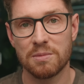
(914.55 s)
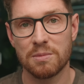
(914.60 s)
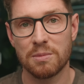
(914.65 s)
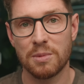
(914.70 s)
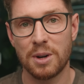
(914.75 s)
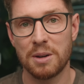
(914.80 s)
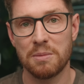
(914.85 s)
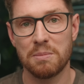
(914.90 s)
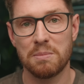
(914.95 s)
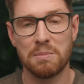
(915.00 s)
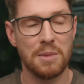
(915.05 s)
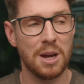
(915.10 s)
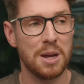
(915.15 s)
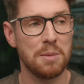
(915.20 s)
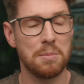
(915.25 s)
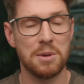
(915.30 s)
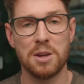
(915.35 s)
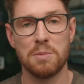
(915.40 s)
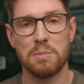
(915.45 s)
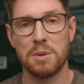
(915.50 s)
when
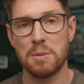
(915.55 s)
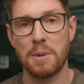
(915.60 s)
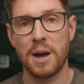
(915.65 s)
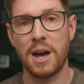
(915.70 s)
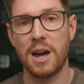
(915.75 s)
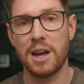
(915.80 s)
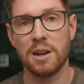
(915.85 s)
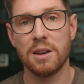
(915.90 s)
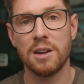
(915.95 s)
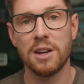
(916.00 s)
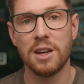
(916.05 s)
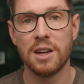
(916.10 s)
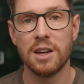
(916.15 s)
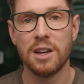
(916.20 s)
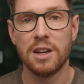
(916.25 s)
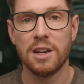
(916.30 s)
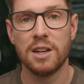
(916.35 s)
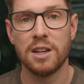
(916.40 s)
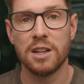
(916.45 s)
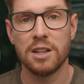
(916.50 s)
maybe you'd be better
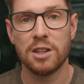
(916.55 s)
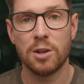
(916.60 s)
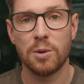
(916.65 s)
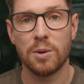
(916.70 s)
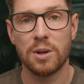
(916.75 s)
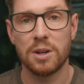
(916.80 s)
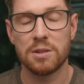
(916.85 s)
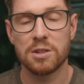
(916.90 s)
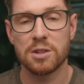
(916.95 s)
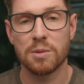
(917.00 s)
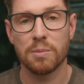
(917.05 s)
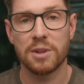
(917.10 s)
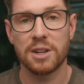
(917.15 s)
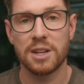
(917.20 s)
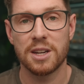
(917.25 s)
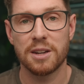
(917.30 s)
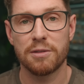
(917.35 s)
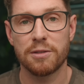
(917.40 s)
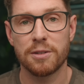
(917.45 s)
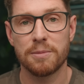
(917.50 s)
doing something
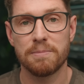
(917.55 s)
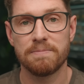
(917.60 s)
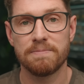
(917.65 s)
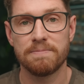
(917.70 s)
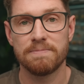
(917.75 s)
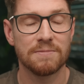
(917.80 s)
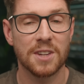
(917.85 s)
different.